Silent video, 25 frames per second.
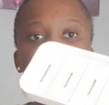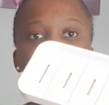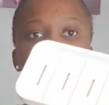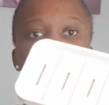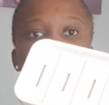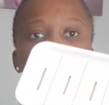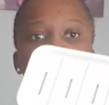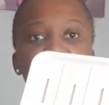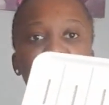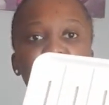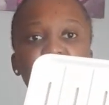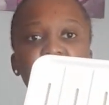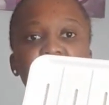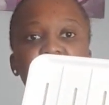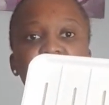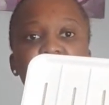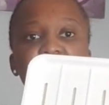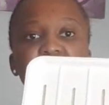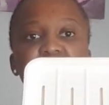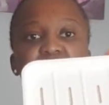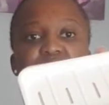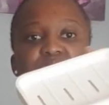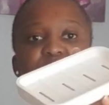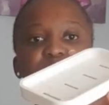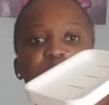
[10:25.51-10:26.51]
So I got the
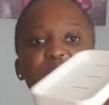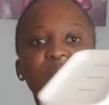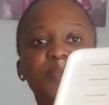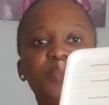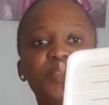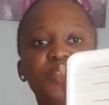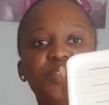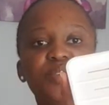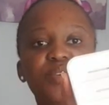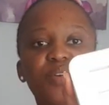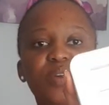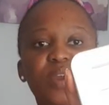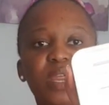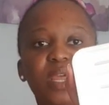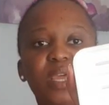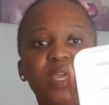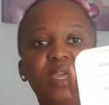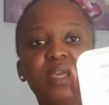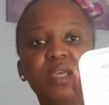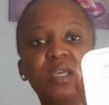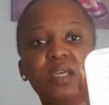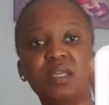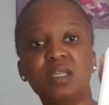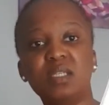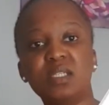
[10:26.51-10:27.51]
soap
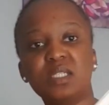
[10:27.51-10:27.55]
tray,